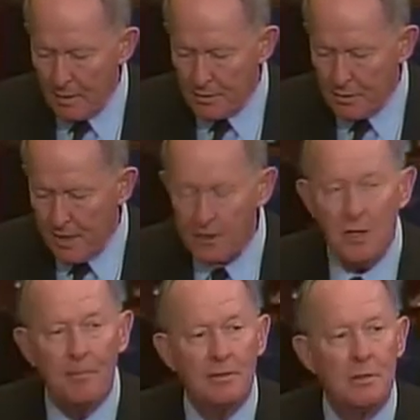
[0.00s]
so now
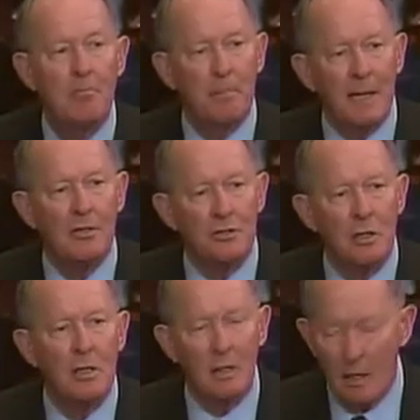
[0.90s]
she puts a big
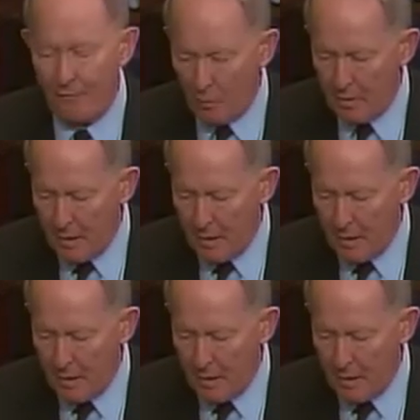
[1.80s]
chunk of her